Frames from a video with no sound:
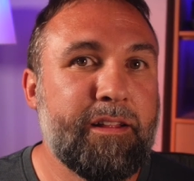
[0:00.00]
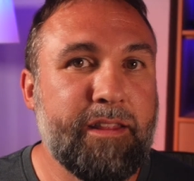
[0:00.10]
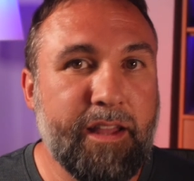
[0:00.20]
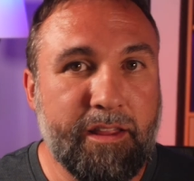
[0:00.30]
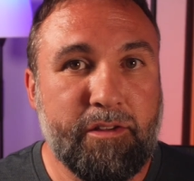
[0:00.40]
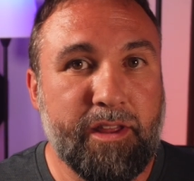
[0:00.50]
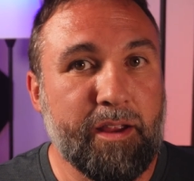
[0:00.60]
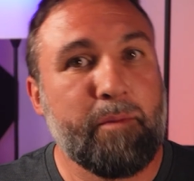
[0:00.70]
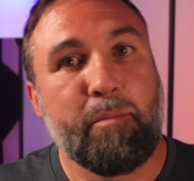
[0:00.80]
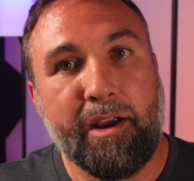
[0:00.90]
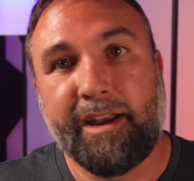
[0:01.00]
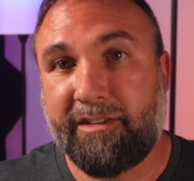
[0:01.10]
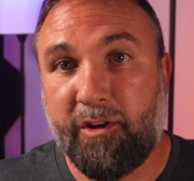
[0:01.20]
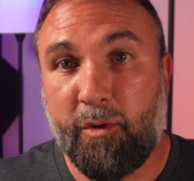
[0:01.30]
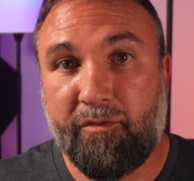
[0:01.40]
The other thing Brighton
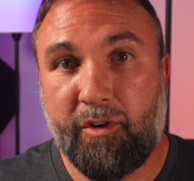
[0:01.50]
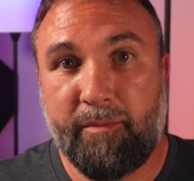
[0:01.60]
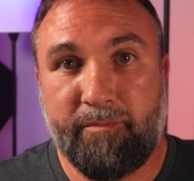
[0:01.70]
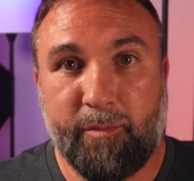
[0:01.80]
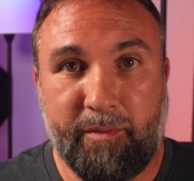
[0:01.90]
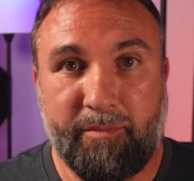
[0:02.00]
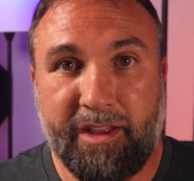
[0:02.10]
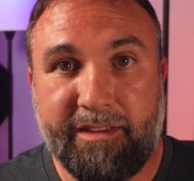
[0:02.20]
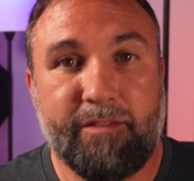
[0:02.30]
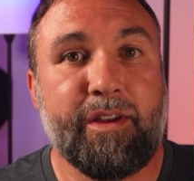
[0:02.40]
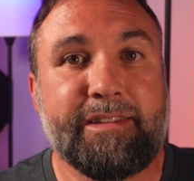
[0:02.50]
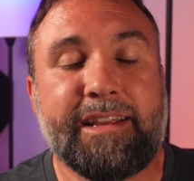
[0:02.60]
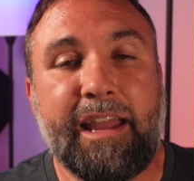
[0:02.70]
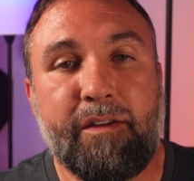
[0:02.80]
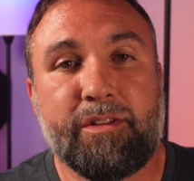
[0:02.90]
has going for it, well, it's
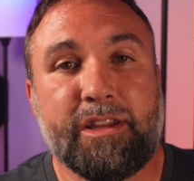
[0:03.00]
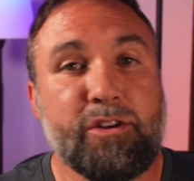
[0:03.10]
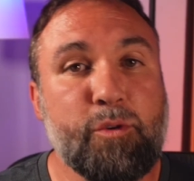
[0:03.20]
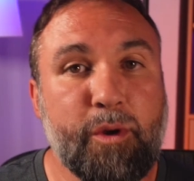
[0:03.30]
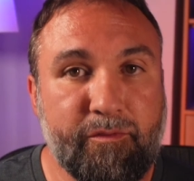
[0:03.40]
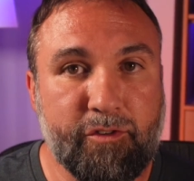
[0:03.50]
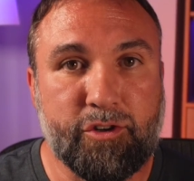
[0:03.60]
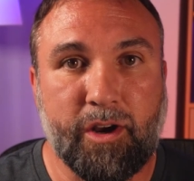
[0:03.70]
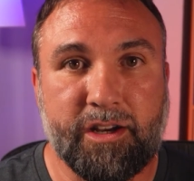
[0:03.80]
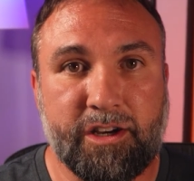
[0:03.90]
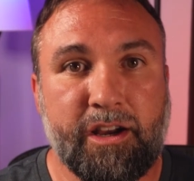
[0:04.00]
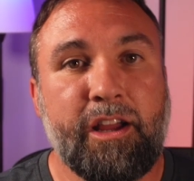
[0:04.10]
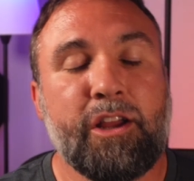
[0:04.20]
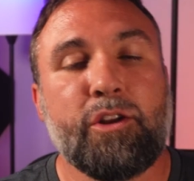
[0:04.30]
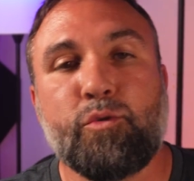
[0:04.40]
investing heavily in new infrastructure.
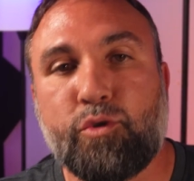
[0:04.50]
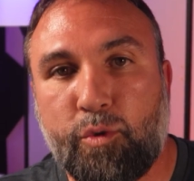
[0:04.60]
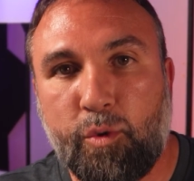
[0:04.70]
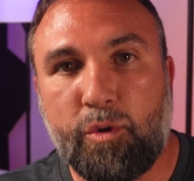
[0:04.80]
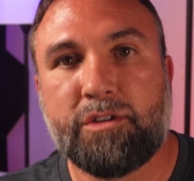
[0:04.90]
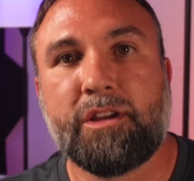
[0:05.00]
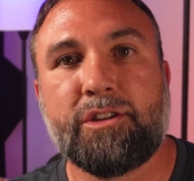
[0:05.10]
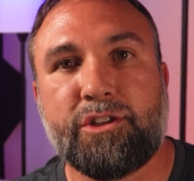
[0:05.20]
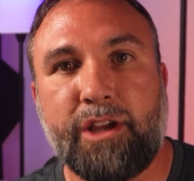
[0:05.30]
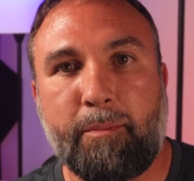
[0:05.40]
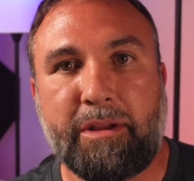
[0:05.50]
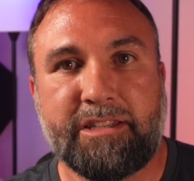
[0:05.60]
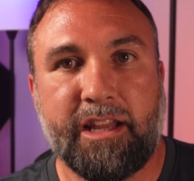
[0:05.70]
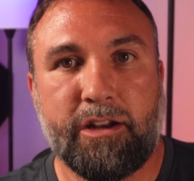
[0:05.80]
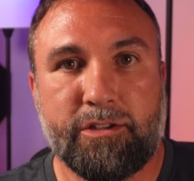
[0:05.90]
New schools, shopping
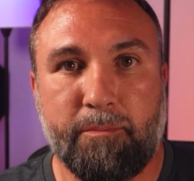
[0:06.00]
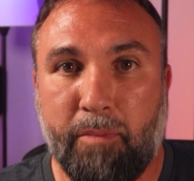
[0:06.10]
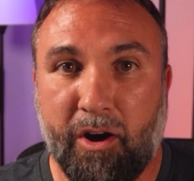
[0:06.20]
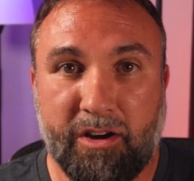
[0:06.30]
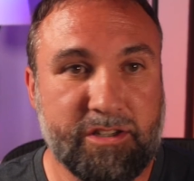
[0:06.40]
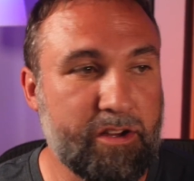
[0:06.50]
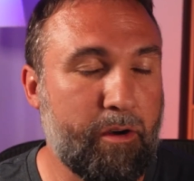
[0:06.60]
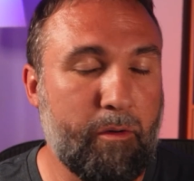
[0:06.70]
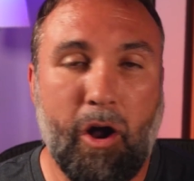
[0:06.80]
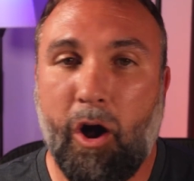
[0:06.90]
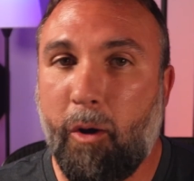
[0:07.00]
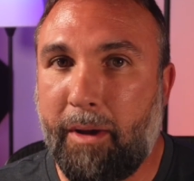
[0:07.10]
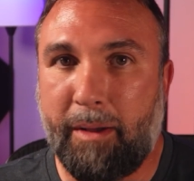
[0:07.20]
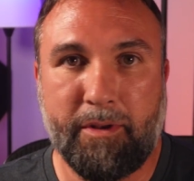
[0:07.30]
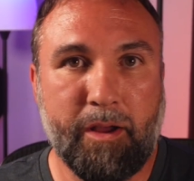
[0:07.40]
centers, and parks are all
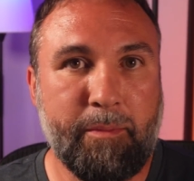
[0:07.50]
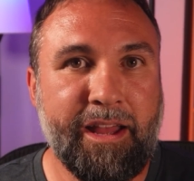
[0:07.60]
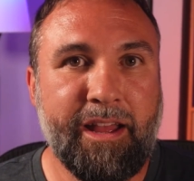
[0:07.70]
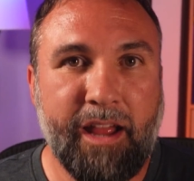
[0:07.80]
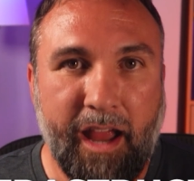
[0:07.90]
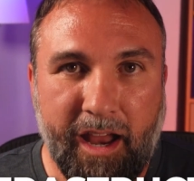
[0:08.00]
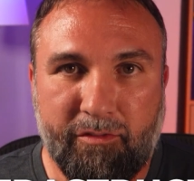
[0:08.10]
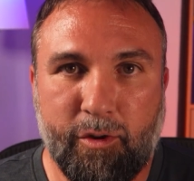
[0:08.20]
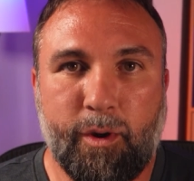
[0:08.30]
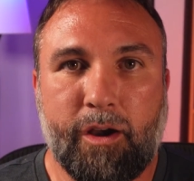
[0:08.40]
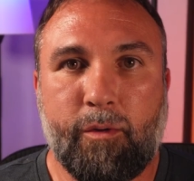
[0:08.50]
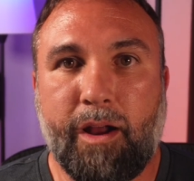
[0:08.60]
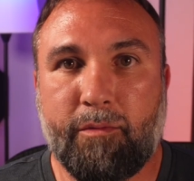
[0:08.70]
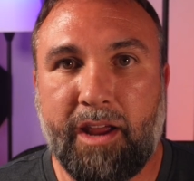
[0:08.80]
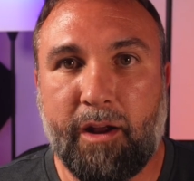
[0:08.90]
popping up everywhere
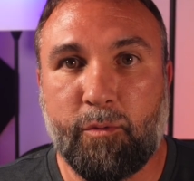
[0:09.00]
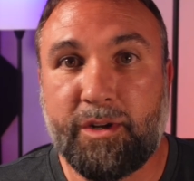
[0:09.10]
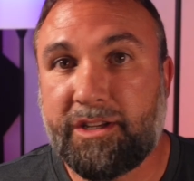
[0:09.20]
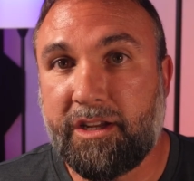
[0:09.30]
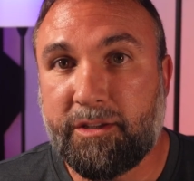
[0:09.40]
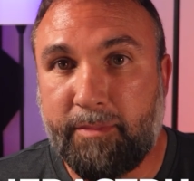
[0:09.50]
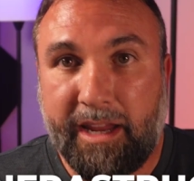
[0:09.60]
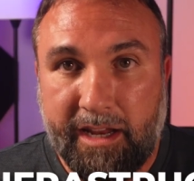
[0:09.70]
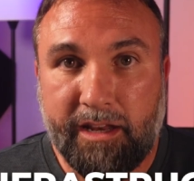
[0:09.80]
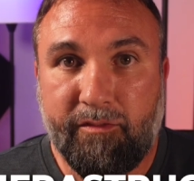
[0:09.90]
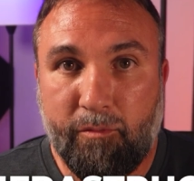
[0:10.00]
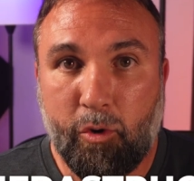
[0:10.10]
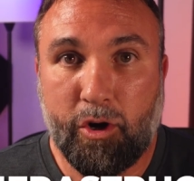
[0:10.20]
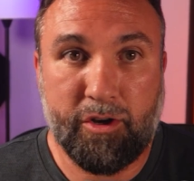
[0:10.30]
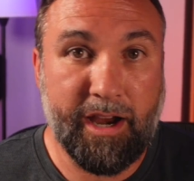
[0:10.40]
around town, which is making it even
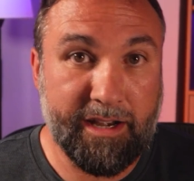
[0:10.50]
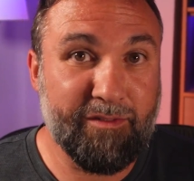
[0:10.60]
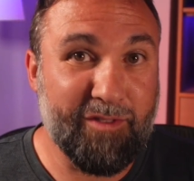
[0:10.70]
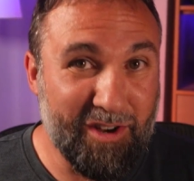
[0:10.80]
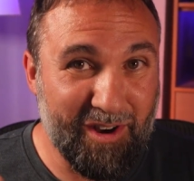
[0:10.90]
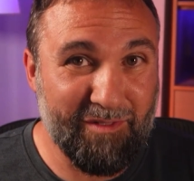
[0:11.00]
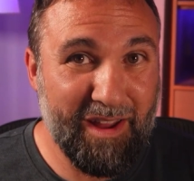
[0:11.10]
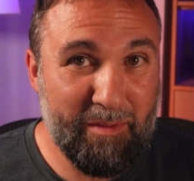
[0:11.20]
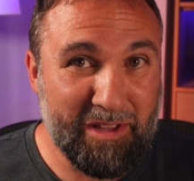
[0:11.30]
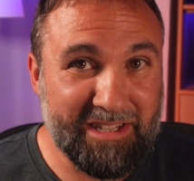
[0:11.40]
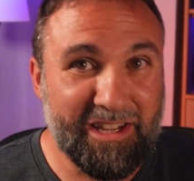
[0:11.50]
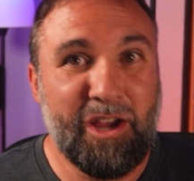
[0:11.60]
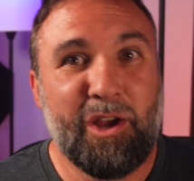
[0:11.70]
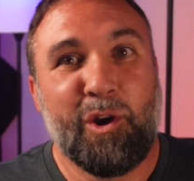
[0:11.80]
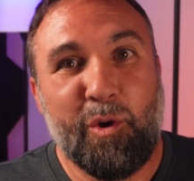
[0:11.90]
more attractive for young families
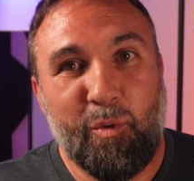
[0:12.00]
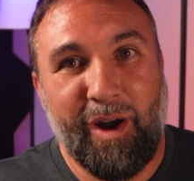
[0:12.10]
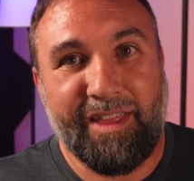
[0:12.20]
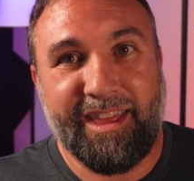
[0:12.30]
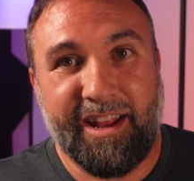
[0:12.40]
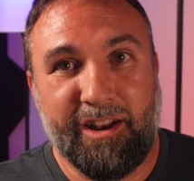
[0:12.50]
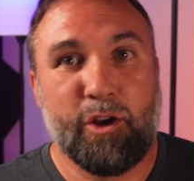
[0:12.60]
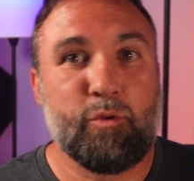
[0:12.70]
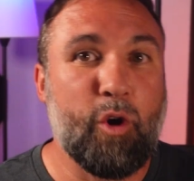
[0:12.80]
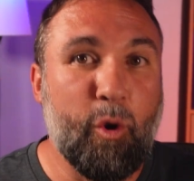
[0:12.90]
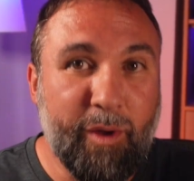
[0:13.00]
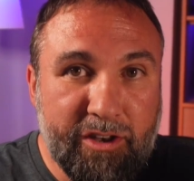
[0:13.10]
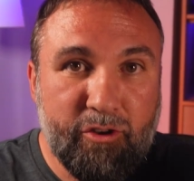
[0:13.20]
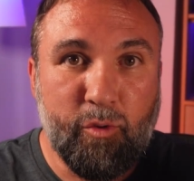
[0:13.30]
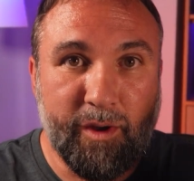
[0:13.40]
who want that grow
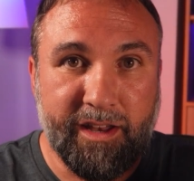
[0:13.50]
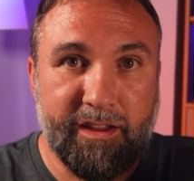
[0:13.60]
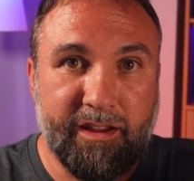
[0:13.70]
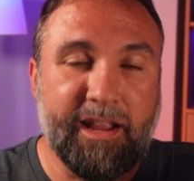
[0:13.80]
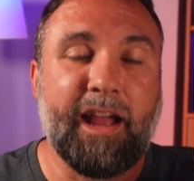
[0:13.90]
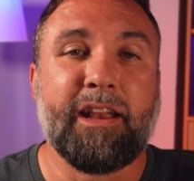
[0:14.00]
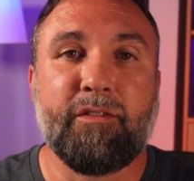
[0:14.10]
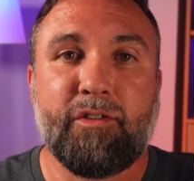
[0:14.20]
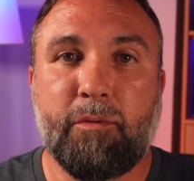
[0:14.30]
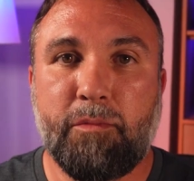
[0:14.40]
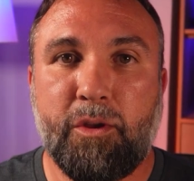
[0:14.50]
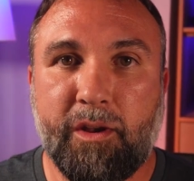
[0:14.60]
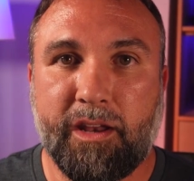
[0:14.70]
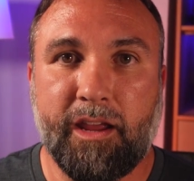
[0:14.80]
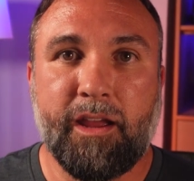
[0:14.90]
into it kind of
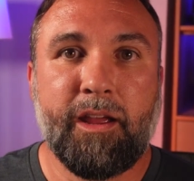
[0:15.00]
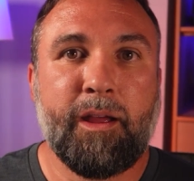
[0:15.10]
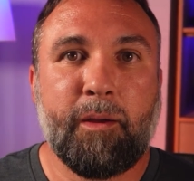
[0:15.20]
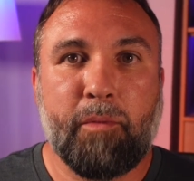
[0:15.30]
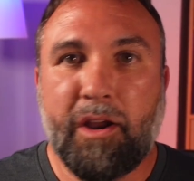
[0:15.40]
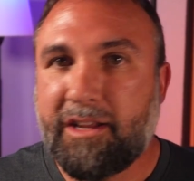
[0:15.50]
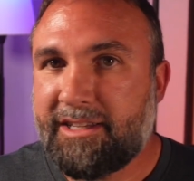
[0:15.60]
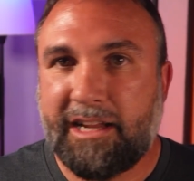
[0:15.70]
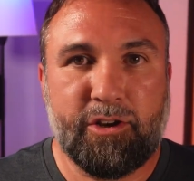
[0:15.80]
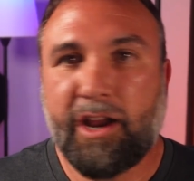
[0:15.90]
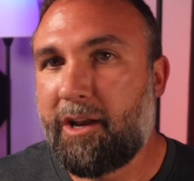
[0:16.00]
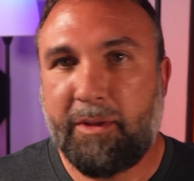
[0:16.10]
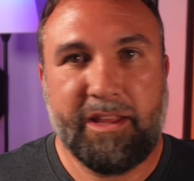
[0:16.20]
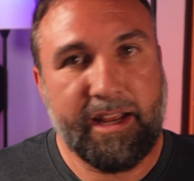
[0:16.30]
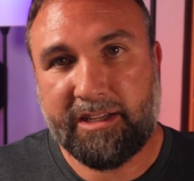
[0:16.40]
community. Brighton's not trying to
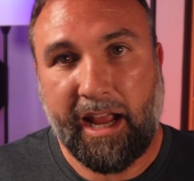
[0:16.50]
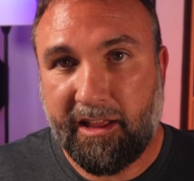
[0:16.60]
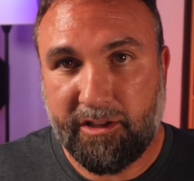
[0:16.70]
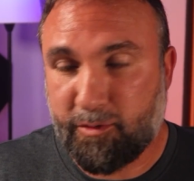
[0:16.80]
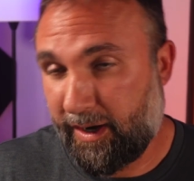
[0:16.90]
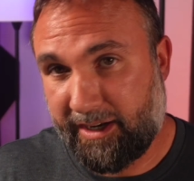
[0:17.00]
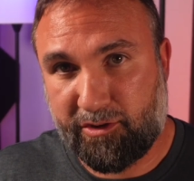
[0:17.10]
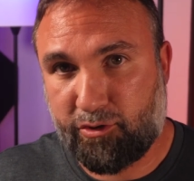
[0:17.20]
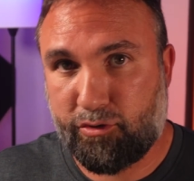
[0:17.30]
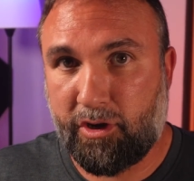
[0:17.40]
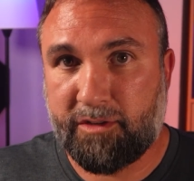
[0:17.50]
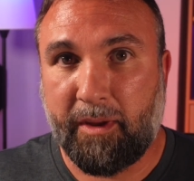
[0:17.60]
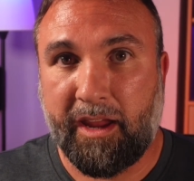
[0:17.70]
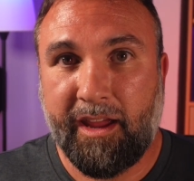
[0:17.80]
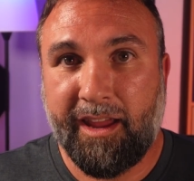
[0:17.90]
be the next Highlands Ranch, trust
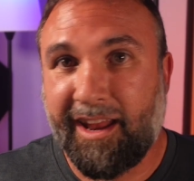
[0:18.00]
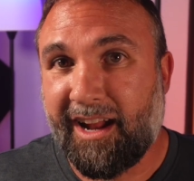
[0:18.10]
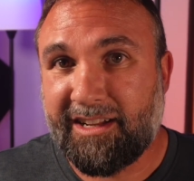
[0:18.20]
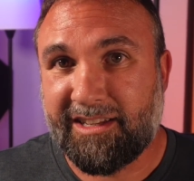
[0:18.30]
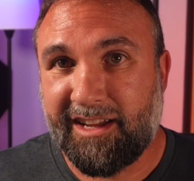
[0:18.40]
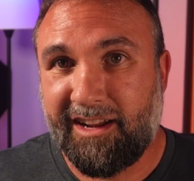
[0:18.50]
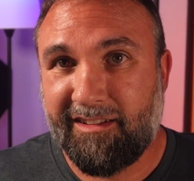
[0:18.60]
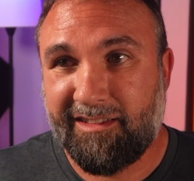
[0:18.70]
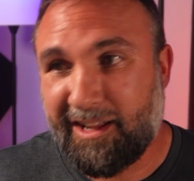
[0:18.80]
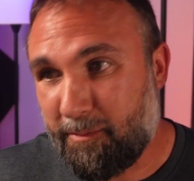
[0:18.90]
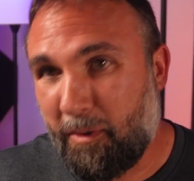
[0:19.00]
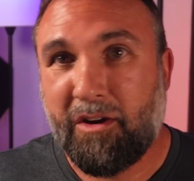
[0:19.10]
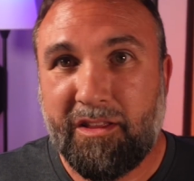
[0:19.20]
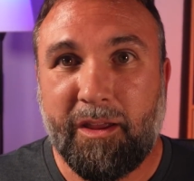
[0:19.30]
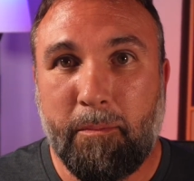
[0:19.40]
me. And honestly, that's
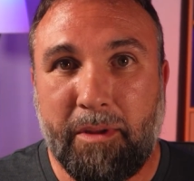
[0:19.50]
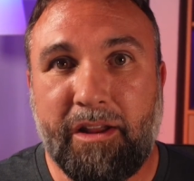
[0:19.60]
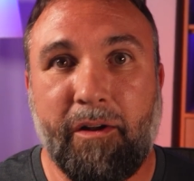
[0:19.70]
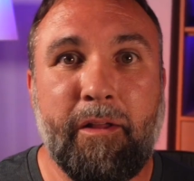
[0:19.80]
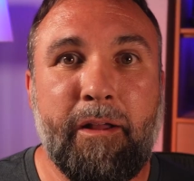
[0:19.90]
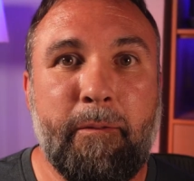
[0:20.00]
part of the appeal.